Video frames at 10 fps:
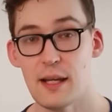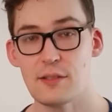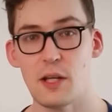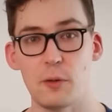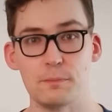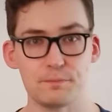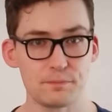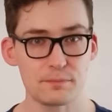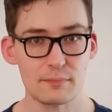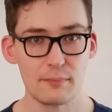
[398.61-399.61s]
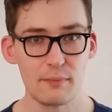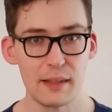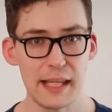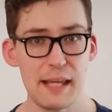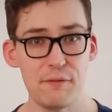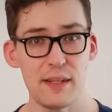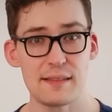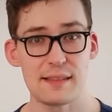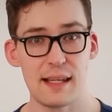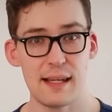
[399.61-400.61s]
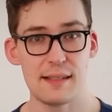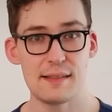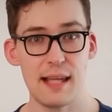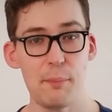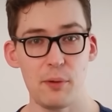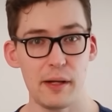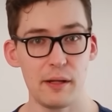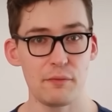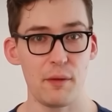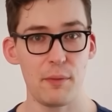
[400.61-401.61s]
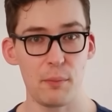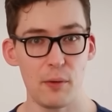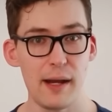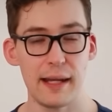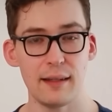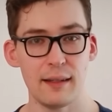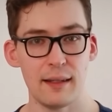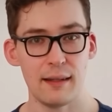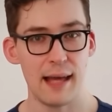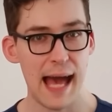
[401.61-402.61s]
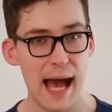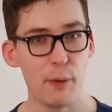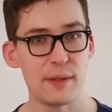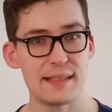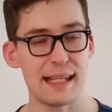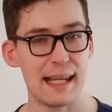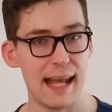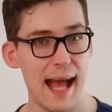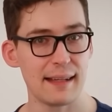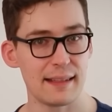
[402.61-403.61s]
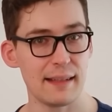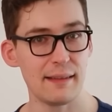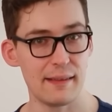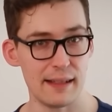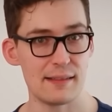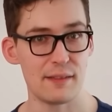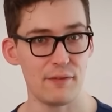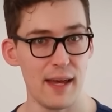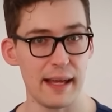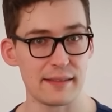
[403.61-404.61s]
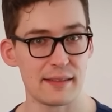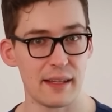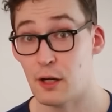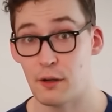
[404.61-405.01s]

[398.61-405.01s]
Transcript: So if it's separated from the brain, how is it enacting these effects?